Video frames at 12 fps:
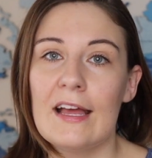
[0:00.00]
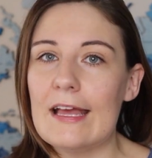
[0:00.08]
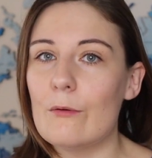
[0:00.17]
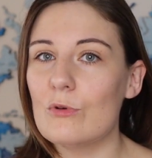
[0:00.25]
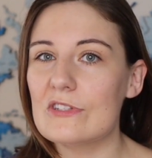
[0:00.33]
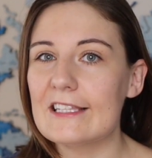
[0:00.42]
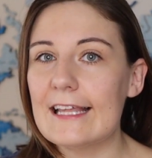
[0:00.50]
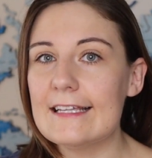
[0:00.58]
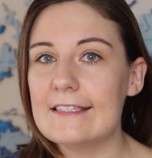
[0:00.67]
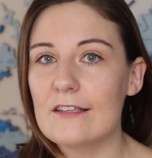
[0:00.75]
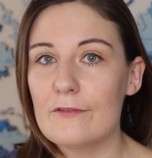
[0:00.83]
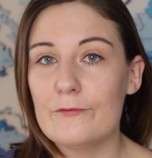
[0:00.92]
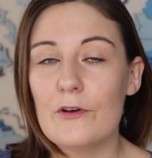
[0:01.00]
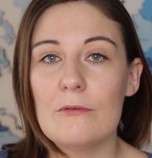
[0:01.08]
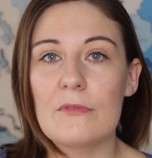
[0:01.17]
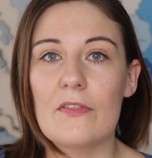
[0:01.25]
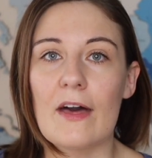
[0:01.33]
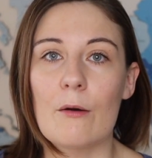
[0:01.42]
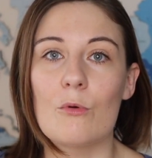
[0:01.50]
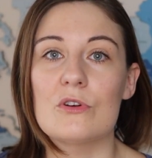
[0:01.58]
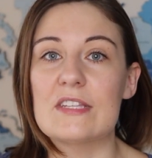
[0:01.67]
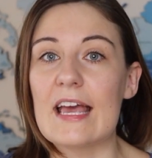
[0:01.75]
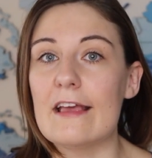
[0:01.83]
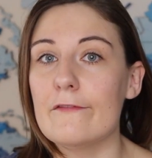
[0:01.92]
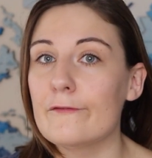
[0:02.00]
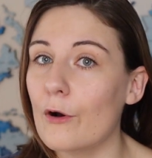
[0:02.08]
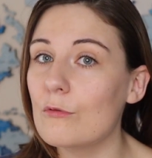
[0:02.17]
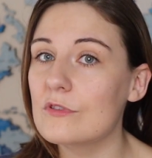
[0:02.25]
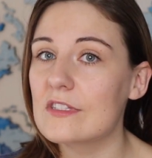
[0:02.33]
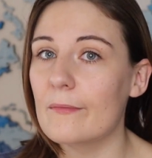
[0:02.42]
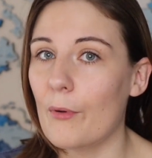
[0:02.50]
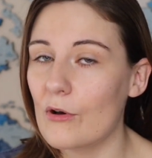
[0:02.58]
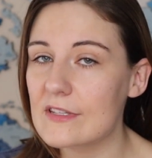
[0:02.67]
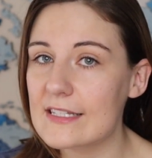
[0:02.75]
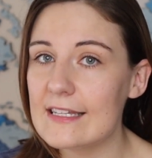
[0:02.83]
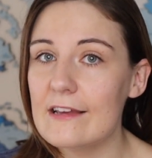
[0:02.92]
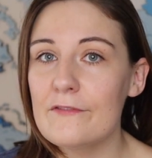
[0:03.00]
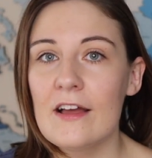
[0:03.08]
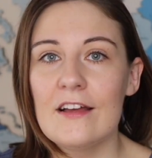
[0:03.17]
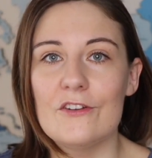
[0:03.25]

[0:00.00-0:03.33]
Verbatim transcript: It was later confirmed that that was a false positive.